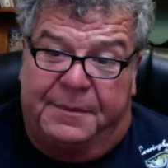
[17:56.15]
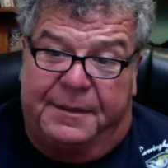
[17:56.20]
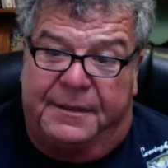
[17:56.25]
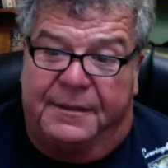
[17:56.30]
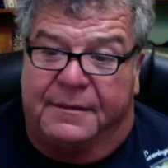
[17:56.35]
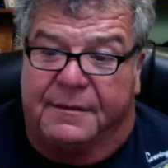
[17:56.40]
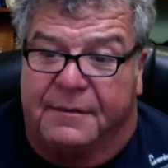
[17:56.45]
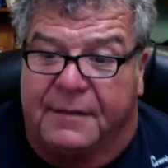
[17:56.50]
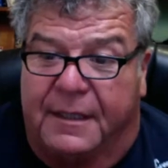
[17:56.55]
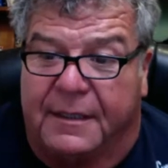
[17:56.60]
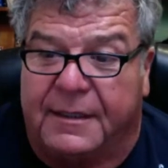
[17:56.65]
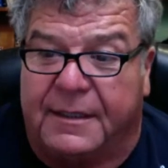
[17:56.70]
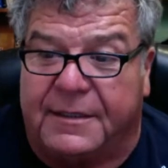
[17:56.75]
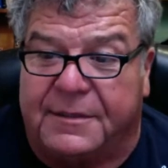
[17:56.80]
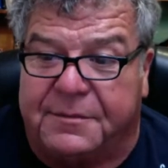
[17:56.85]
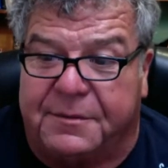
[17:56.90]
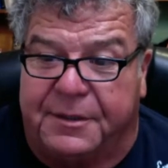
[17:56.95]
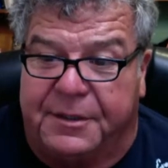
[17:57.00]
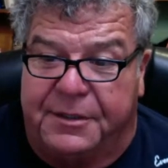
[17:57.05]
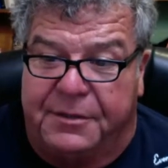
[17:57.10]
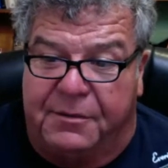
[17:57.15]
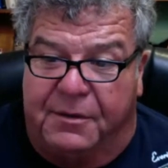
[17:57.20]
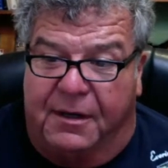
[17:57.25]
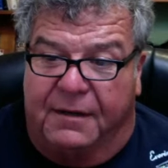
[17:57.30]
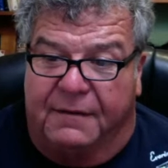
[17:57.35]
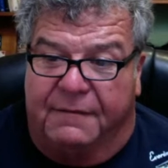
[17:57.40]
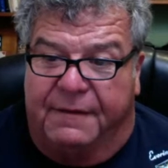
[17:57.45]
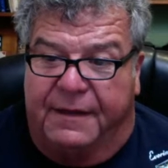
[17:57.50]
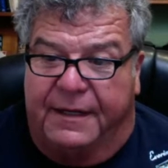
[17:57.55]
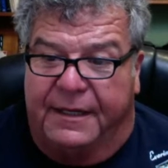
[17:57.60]
And I guess where you are
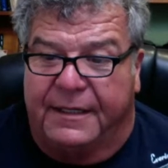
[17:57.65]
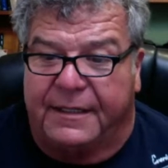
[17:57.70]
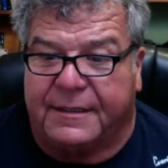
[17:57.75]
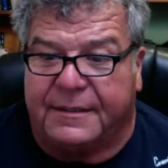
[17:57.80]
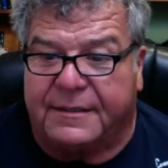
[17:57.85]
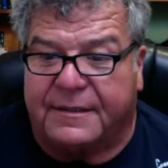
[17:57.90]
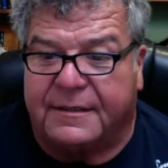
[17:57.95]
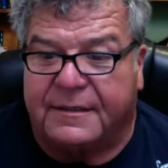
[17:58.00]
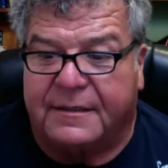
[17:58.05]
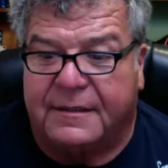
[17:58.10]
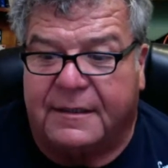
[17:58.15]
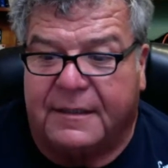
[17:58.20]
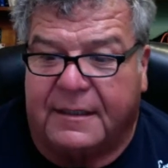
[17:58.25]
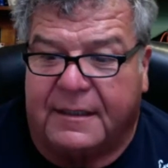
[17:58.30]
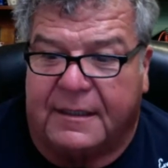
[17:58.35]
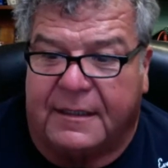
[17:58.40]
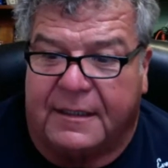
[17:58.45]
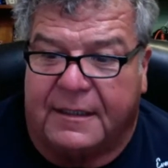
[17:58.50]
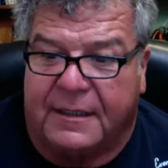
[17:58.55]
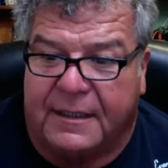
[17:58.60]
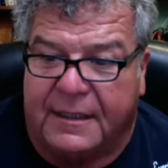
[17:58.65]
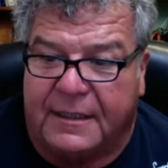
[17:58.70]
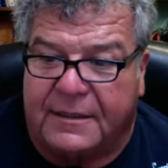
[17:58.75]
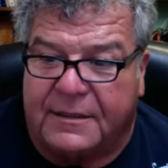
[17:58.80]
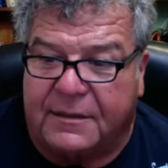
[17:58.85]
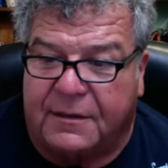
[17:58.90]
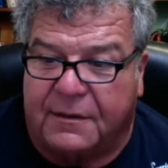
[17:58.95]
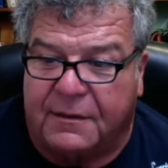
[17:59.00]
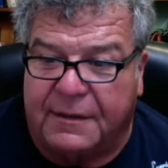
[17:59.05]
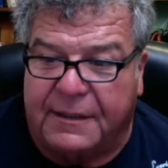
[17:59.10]
in Vegas,
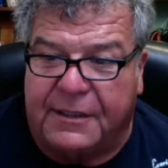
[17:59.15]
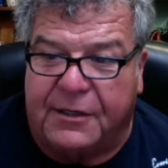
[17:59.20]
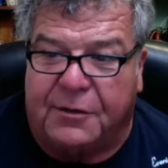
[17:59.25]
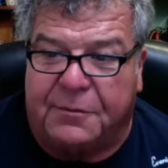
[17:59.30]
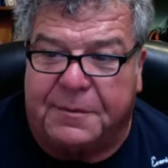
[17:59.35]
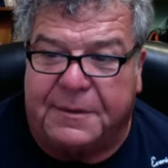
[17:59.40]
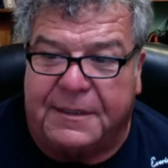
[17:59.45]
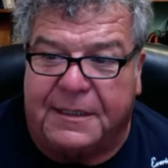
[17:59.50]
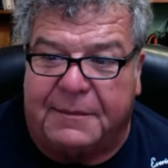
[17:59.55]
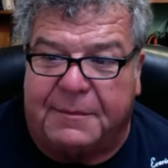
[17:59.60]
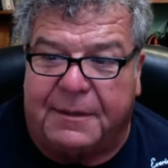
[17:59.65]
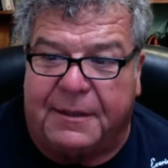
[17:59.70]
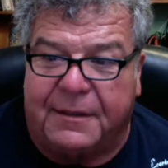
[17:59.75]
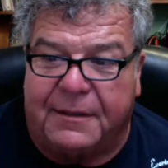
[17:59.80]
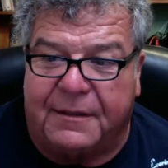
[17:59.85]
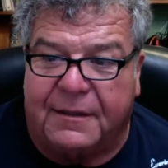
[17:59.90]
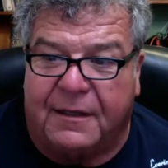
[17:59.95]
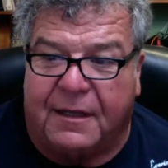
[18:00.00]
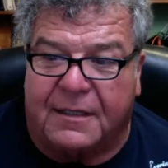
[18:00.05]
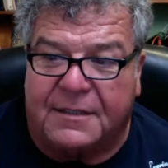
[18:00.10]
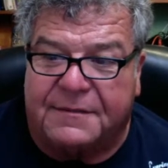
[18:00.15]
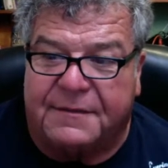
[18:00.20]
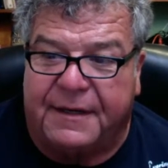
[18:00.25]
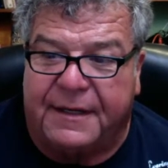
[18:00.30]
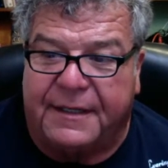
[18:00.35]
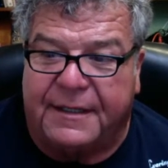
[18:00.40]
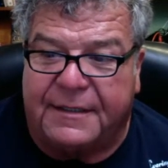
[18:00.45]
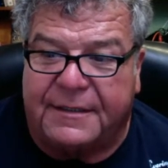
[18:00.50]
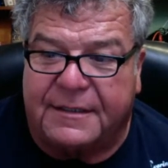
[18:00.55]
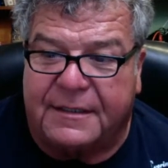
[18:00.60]
it's already opened up. I heard Las
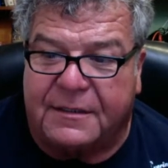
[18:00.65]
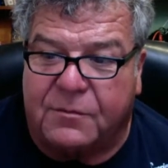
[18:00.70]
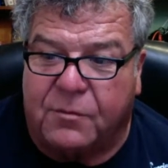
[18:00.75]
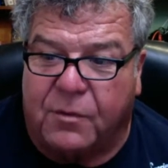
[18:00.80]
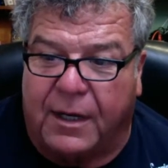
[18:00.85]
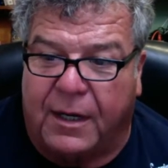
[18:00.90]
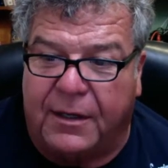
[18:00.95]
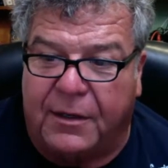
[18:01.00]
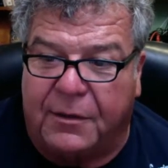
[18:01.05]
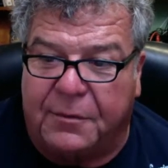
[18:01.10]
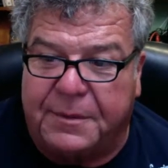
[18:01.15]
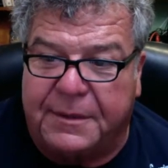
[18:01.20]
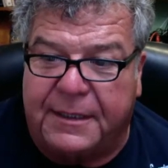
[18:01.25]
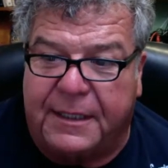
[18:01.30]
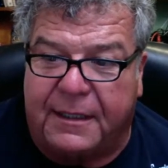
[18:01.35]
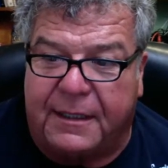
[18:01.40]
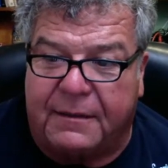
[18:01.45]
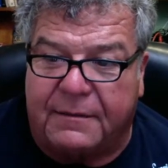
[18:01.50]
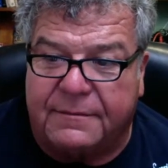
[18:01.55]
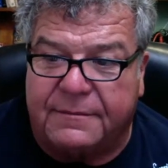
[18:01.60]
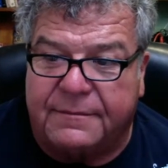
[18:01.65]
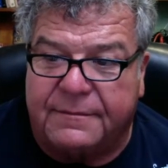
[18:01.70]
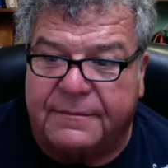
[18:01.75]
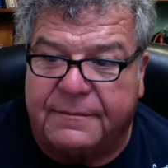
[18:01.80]
Vegas is wide open now.